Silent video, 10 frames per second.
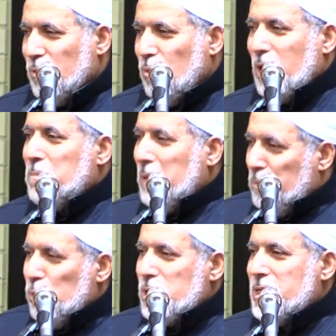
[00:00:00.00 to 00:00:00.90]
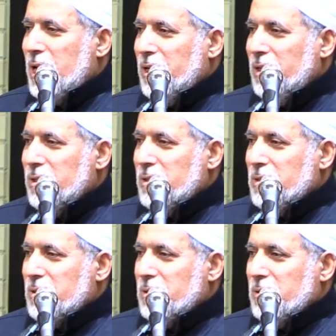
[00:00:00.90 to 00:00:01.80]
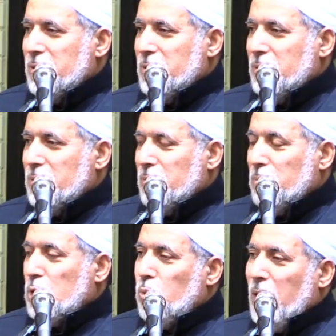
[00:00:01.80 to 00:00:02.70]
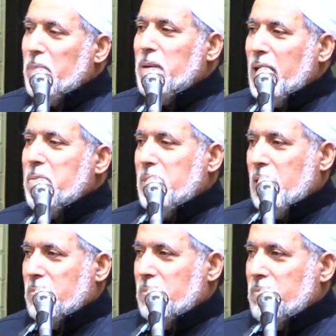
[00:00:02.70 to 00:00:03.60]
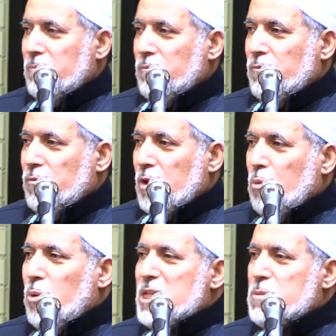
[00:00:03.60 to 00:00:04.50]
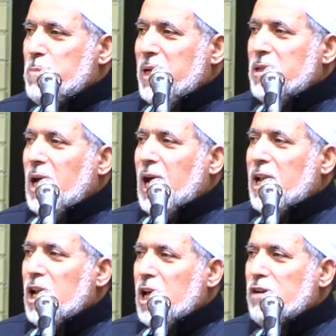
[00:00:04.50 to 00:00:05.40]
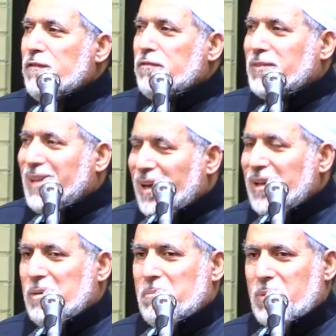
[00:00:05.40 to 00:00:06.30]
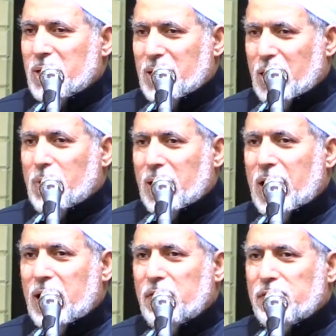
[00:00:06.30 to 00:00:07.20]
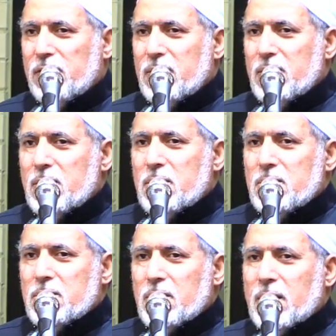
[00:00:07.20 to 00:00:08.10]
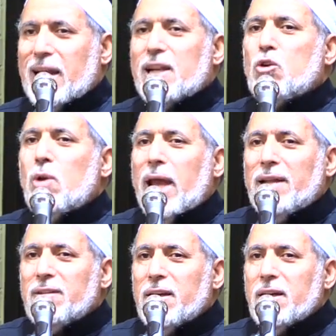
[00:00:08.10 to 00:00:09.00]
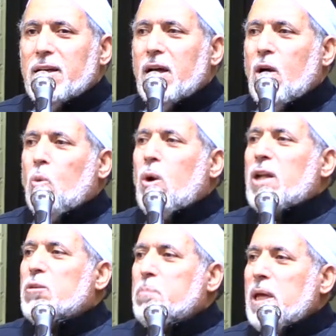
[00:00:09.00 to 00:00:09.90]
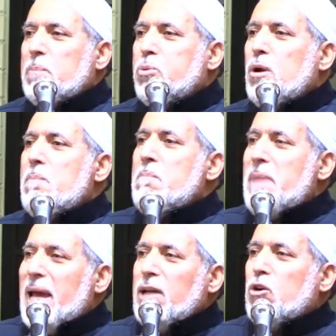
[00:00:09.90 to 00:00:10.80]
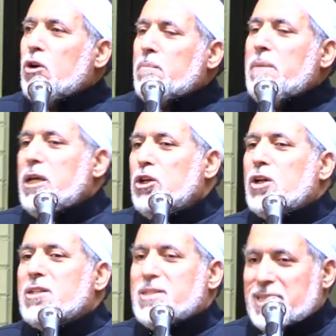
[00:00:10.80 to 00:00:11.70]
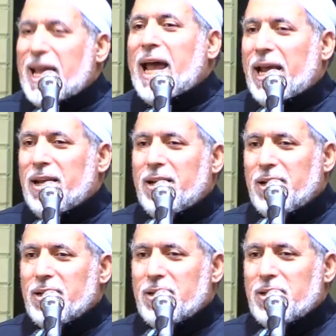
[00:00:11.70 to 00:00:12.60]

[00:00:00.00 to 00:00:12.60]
What people say? But why blame him? We spend a lot of time in our life calculating what people may or may not say